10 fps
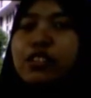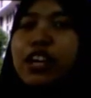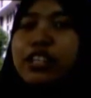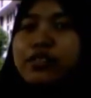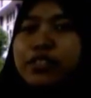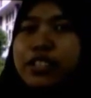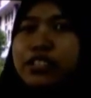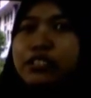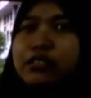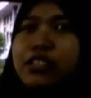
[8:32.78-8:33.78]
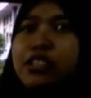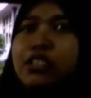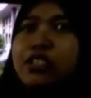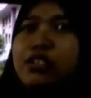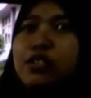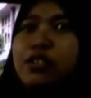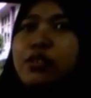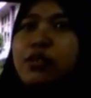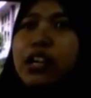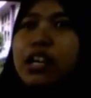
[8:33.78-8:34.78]
or artificial.
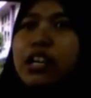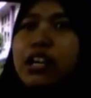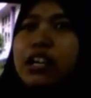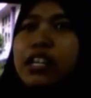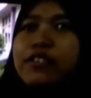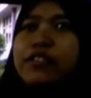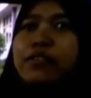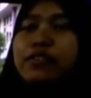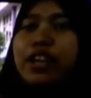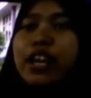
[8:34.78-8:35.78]
So if the food